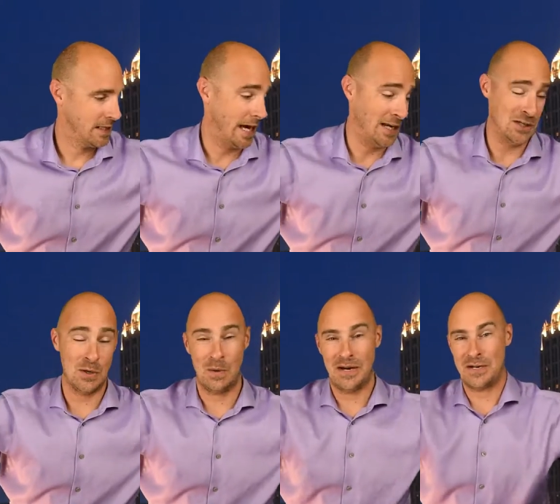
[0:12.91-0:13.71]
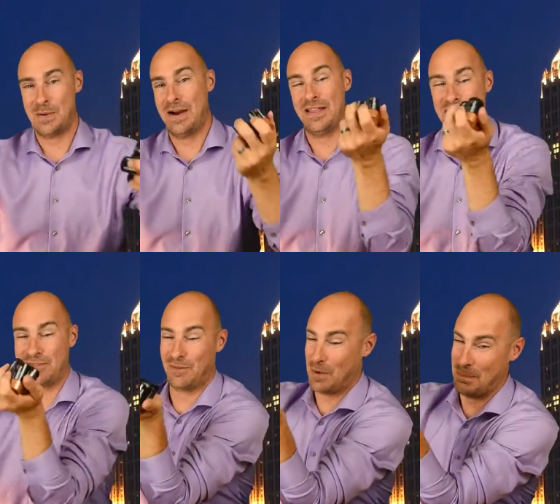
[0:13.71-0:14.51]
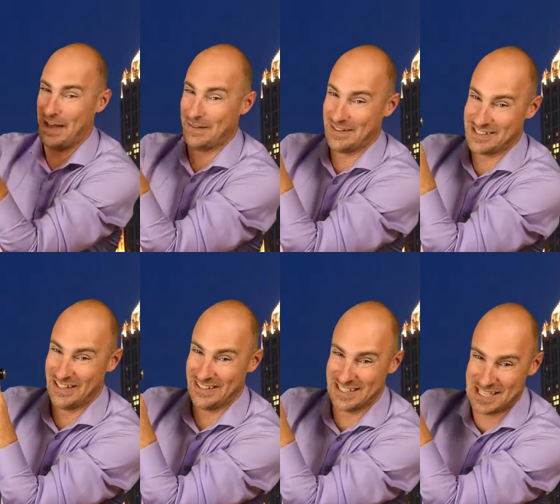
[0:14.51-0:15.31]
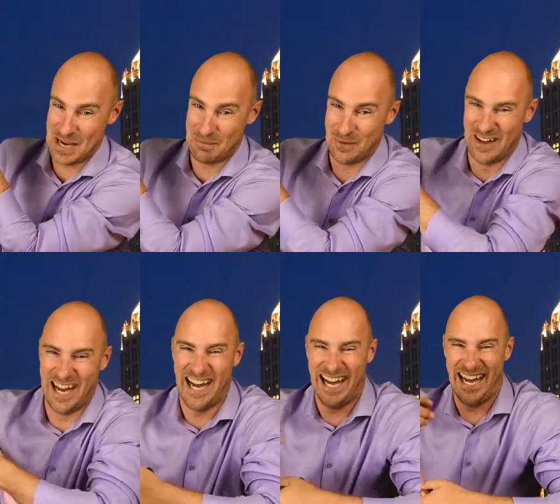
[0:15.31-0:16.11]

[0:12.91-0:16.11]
And you wonder why there's four batteries on the table.